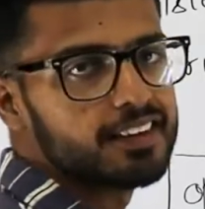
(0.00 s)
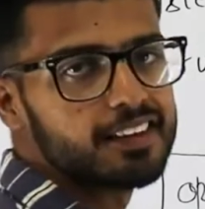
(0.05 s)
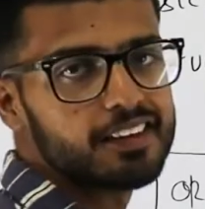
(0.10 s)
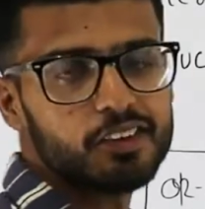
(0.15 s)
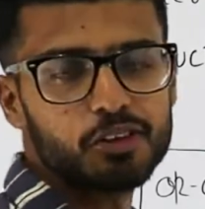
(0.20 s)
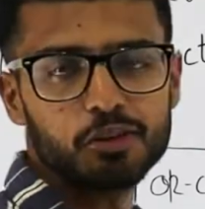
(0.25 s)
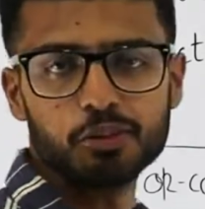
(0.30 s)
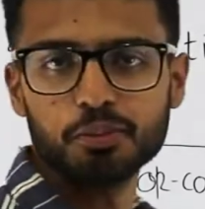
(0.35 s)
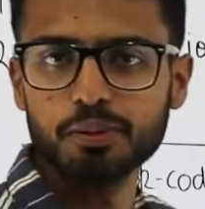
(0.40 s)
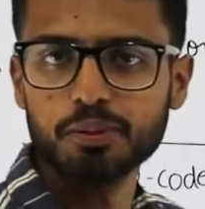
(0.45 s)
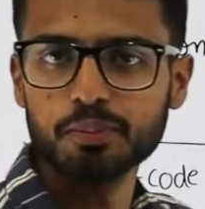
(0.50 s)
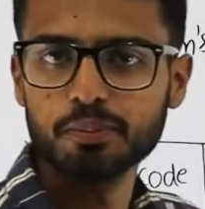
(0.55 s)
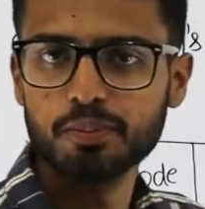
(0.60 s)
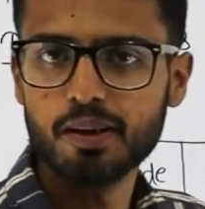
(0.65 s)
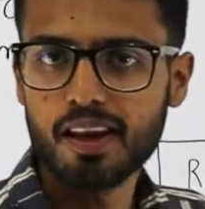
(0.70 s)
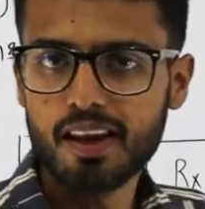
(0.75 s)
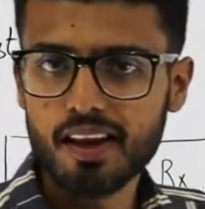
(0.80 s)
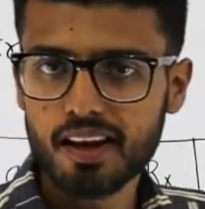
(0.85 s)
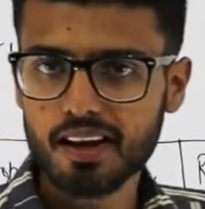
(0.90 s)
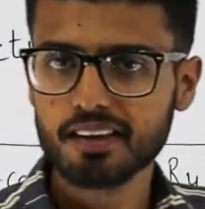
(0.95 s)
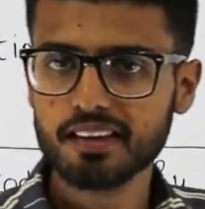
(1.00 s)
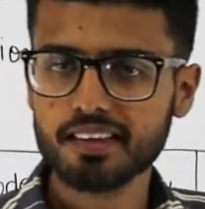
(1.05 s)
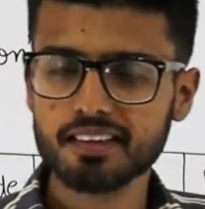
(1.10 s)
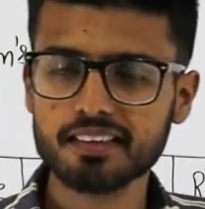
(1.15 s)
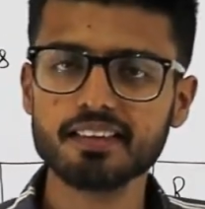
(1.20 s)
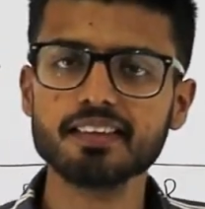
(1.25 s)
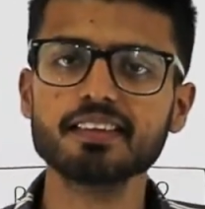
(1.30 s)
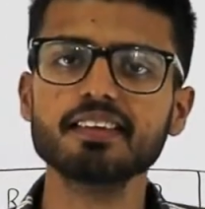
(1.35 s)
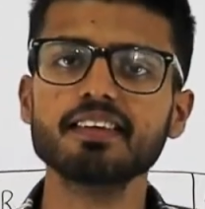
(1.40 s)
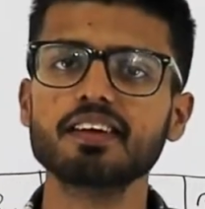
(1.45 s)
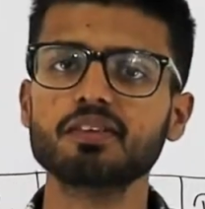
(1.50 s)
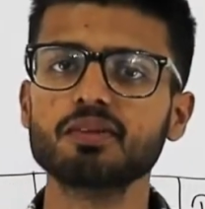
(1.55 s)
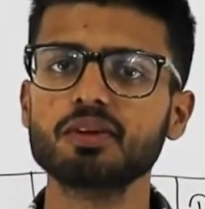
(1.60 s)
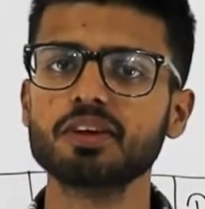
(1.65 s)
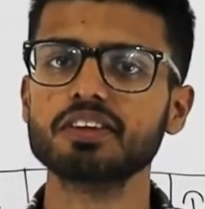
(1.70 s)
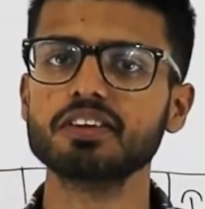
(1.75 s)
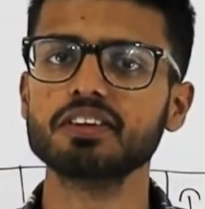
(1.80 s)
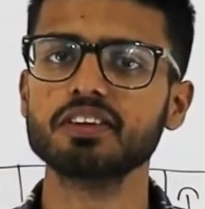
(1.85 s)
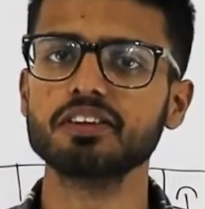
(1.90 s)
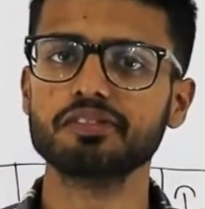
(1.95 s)
Hello people, this is a
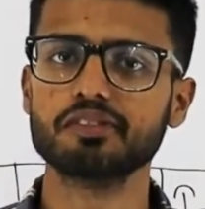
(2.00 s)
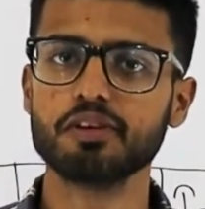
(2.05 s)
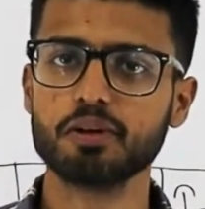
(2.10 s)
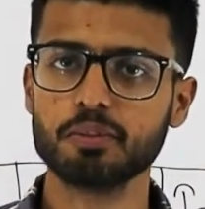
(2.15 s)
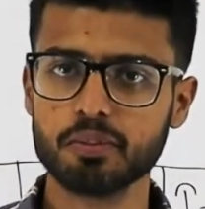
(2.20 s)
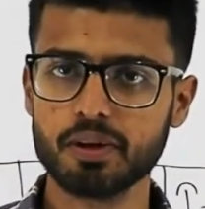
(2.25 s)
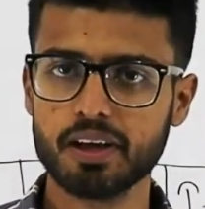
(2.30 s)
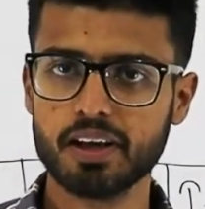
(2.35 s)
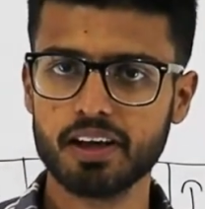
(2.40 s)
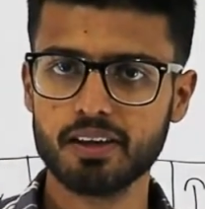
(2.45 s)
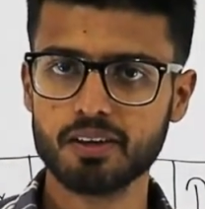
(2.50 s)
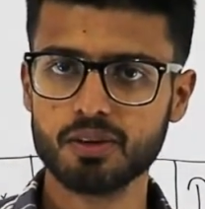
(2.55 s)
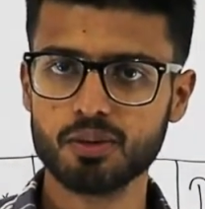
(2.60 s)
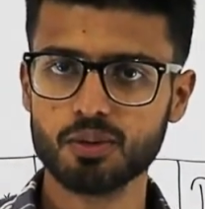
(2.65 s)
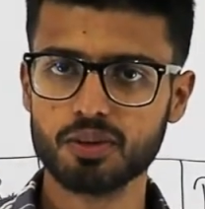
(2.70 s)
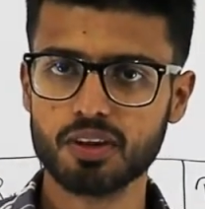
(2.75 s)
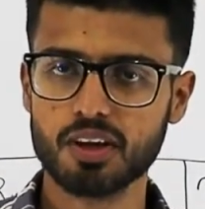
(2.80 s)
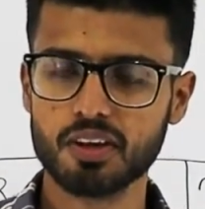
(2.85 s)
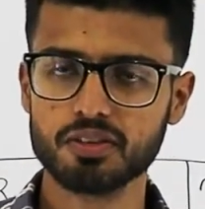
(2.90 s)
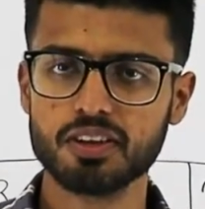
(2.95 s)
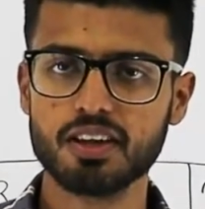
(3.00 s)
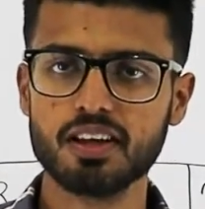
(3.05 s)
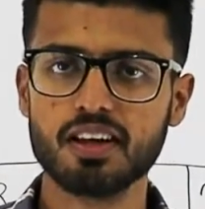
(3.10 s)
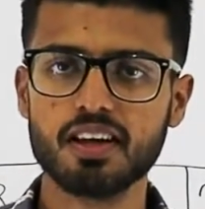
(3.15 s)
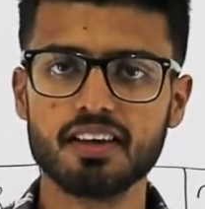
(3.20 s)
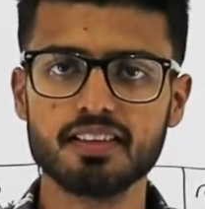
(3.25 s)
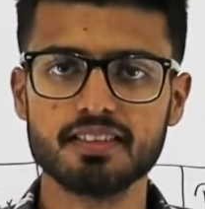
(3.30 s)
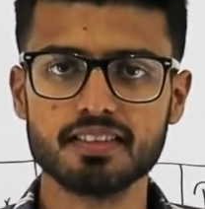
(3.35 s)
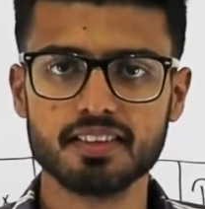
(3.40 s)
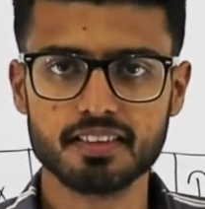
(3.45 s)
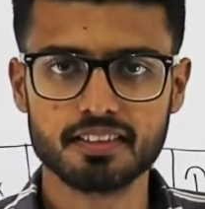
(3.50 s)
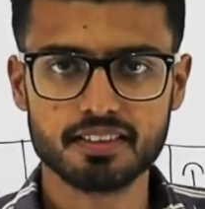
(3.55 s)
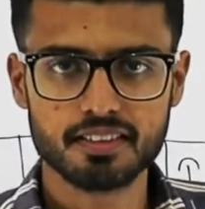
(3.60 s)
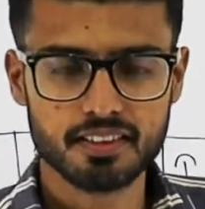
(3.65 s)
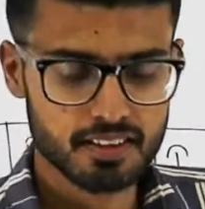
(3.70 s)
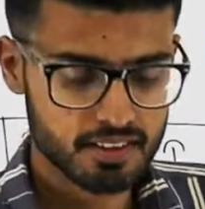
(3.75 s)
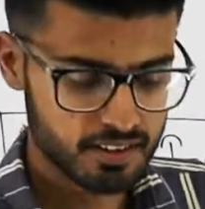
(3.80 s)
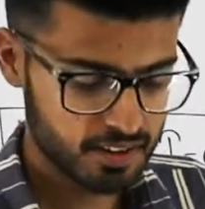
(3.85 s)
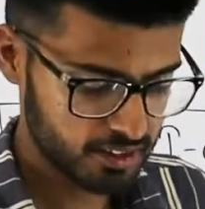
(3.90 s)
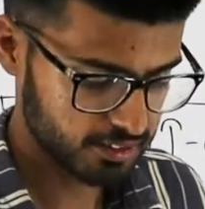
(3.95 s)
question from GATE
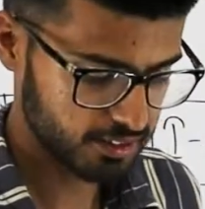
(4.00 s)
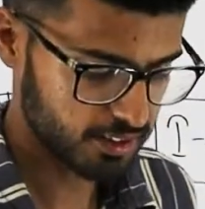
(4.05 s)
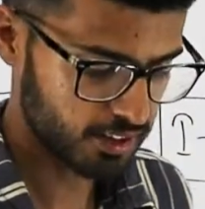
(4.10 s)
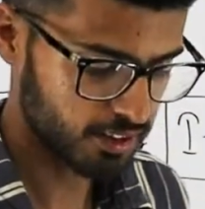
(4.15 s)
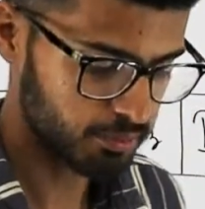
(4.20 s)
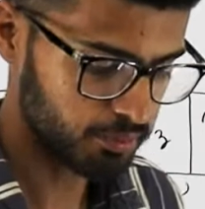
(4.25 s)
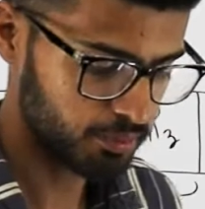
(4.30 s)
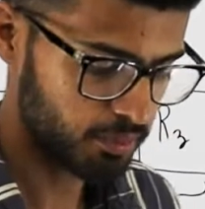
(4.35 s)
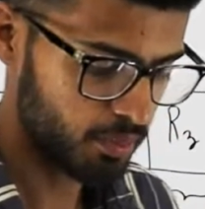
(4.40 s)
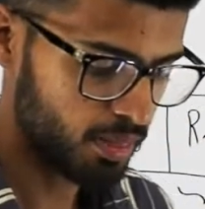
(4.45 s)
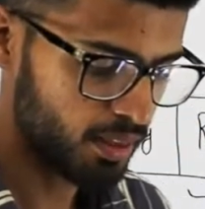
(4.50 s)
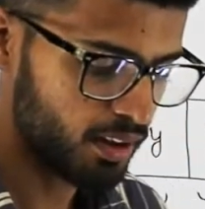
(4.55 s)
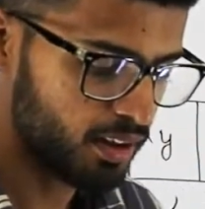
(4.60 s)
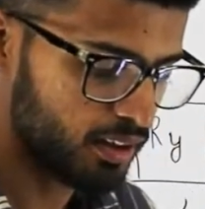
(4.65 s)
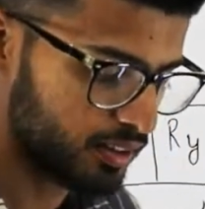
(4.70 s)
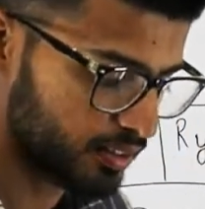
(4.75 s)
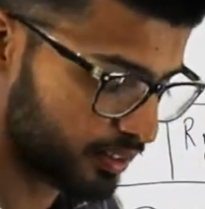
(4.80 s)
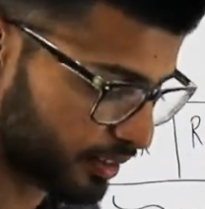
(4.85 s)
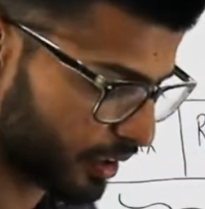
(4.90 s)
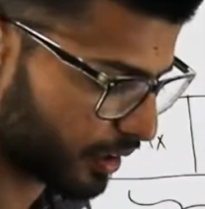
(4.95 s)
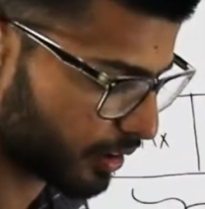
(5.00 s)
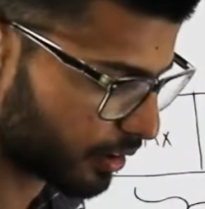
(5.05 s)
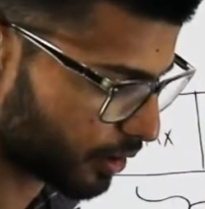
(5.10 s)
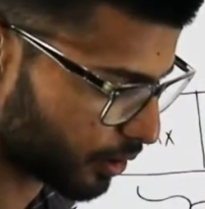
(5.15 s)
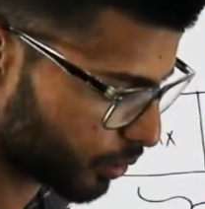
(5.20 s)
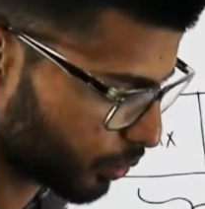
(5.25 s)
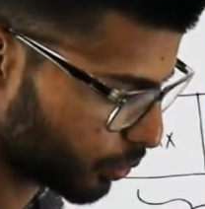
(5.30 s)
2016 exam, set